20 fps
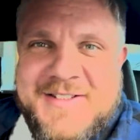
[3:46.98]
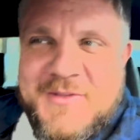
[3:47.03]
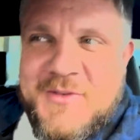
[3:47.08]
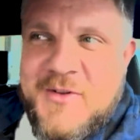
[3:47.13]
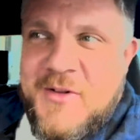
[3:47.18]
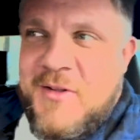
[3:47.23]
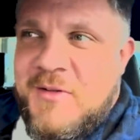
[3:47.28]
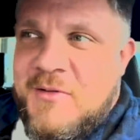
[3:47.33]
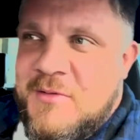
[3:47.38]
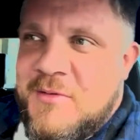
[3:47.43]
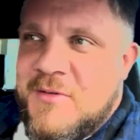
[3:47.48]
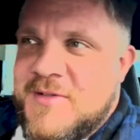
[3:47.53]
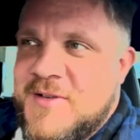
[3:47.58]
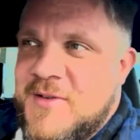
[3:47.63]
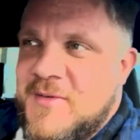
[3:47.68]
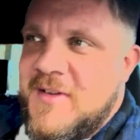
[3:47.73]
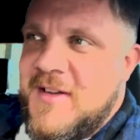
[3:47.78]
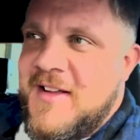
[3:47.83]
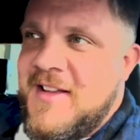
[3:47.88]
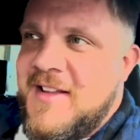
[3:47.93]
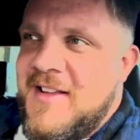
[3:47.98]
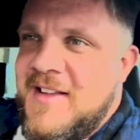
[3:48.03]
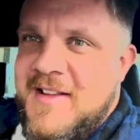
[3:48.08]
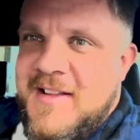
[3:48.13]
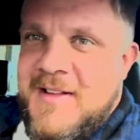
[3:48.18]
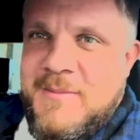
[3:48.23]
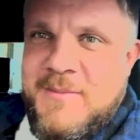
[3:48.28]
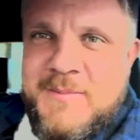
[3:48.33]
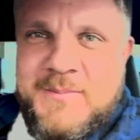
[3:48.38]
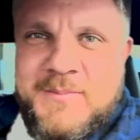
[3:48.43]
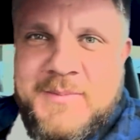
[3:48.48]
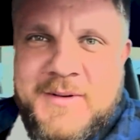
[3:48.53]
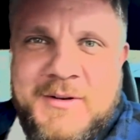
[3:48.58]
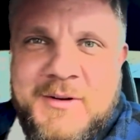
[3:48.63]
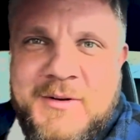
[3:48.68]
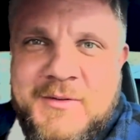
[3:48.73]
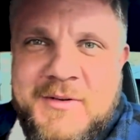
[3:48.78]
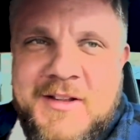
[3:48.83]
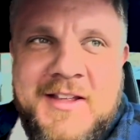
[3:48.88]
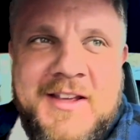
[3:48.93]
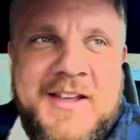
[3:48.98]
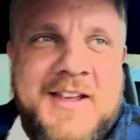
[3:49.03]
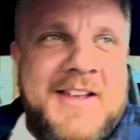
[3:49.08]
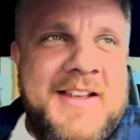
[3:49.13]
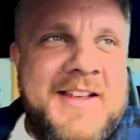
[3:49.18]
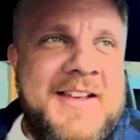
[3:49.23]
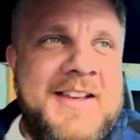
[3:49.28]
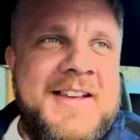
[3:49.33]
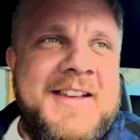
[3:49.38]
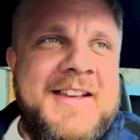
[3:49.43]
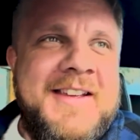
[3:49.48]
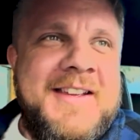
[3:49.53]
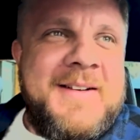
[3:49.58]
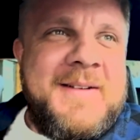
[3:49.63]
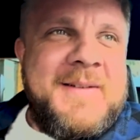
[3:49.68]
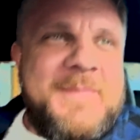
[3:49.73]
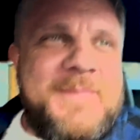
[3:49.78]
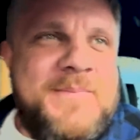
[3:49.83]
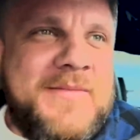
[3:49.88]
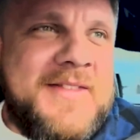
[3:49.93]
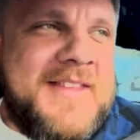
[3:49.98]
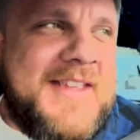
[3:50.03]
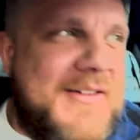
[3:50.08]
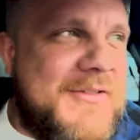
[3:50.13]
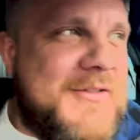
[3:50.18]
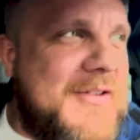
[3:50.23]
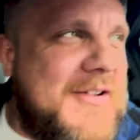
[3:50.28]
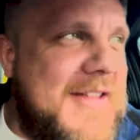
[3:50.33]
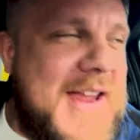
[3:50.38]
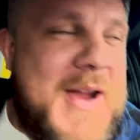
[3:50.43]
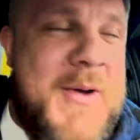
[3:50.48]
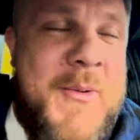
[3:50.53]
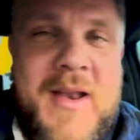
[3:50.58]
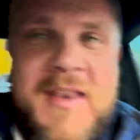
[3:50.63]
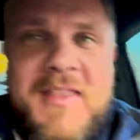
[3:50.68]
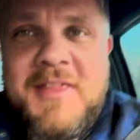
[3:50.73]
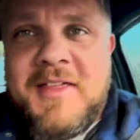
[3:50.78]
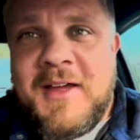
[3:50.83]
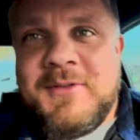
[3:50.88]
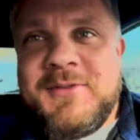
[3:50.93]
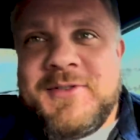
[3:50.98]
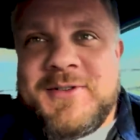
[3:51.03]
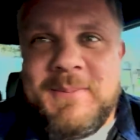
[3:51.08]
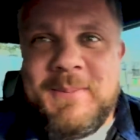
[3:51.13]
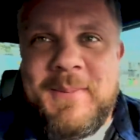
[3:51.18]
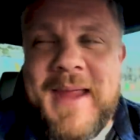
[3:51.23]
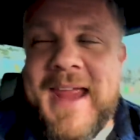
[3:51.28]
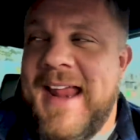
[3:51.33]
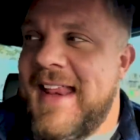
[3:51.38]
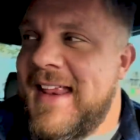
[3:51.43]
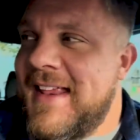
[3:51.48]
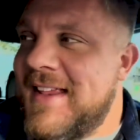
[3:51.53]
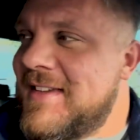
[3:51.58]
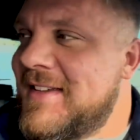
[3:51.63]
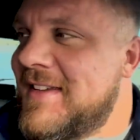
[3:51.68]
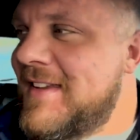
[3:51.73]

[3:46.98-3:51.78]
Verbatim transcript: I've got loads of it but not really. I've got like 1,000 pennies.